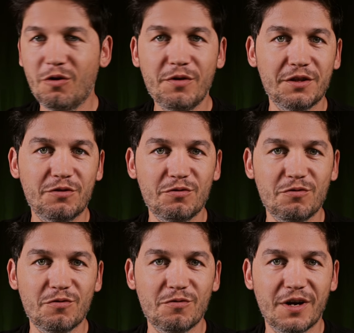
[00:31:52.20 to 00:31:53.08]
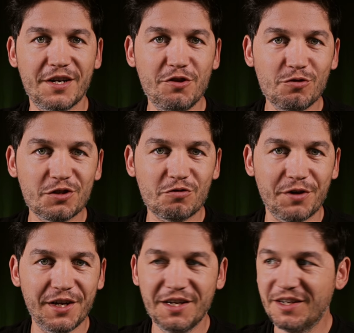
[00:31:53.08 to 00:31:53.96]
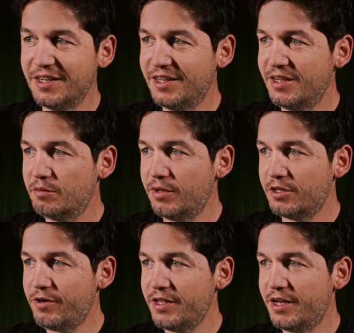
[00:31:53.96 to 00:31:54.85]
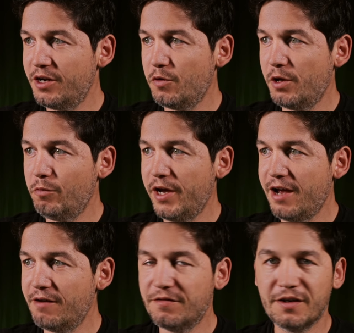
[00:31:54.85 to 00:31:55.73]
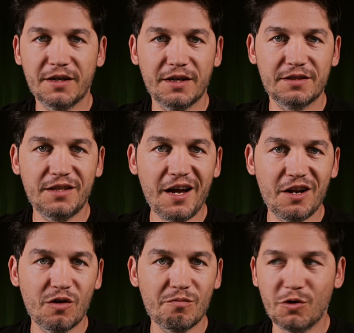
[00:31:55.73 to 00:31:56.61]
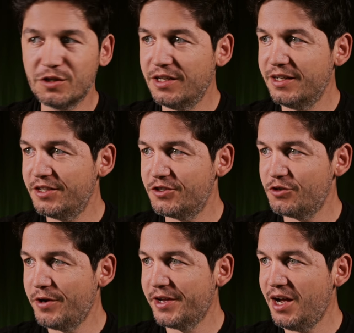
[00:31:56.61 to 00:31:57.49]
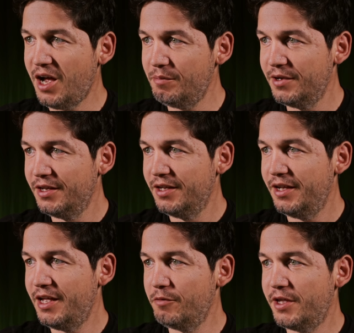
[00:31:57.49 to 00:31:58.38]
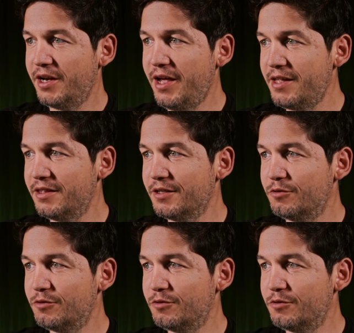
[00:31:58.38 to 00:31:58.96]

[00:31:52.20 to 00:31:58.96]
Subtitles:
going to a new screen, but rather we have a dialogue model that's showing up, and we can add the